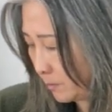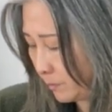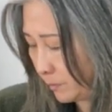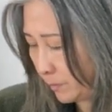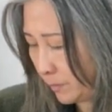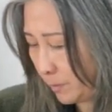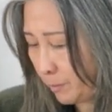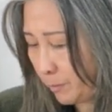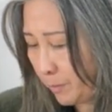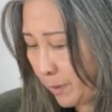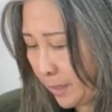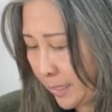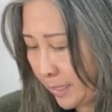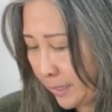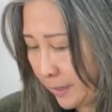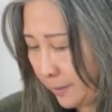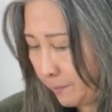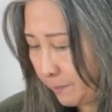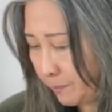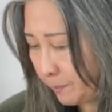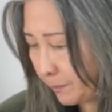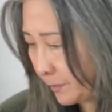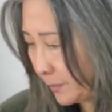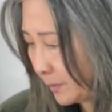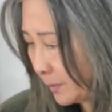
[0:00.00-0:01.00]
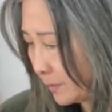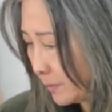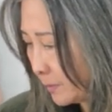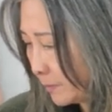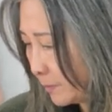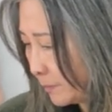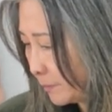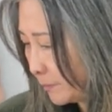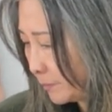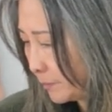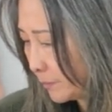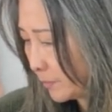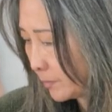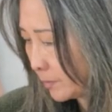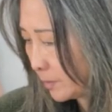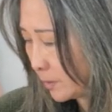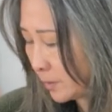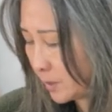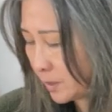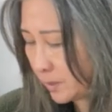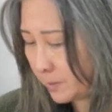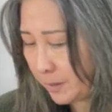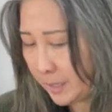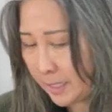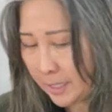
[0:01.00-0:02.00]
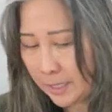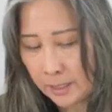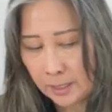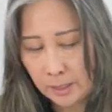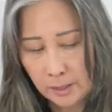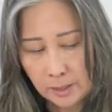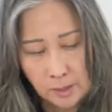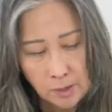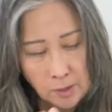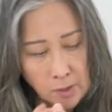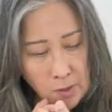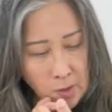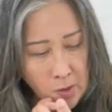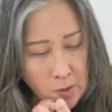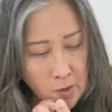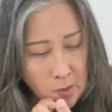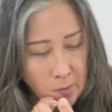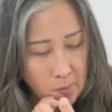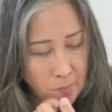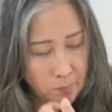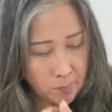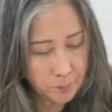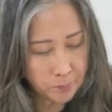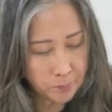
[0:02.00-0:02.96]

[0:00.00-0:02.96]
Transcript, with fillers: But to me, you know,